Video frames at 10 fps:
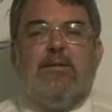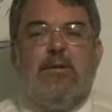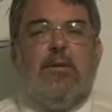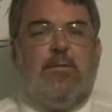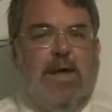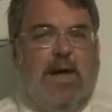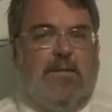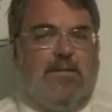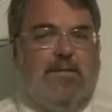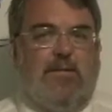know
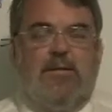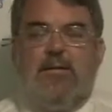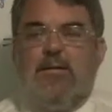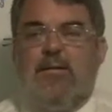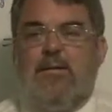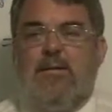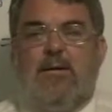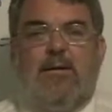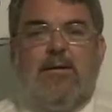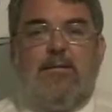that
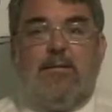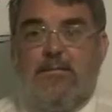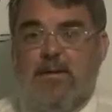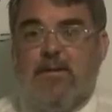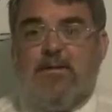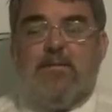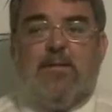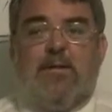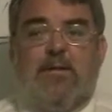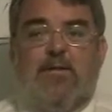
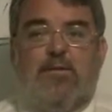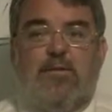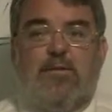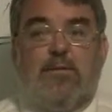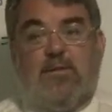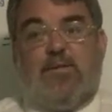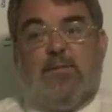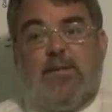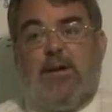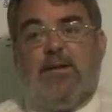definitively unless you did
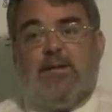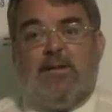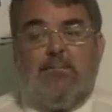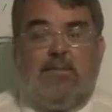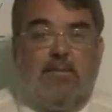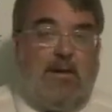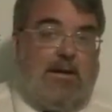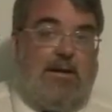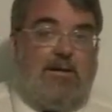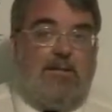something like
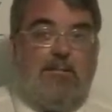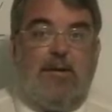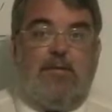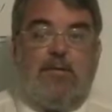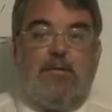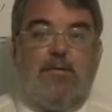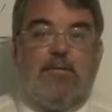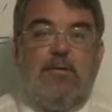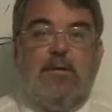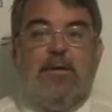I did, made up your
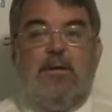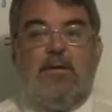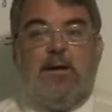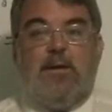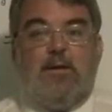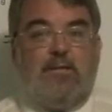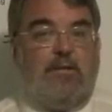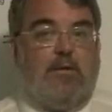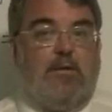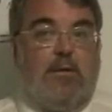own data.
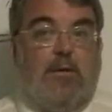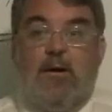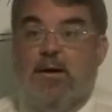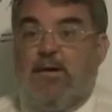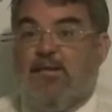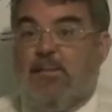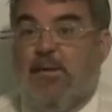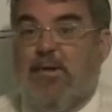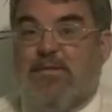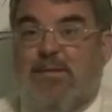So I got
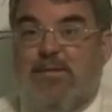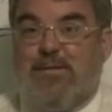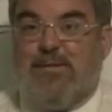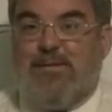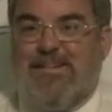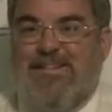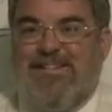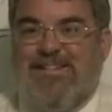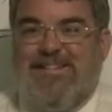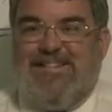surprised on this one.
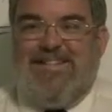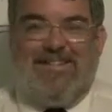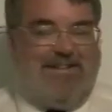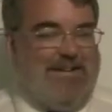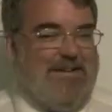And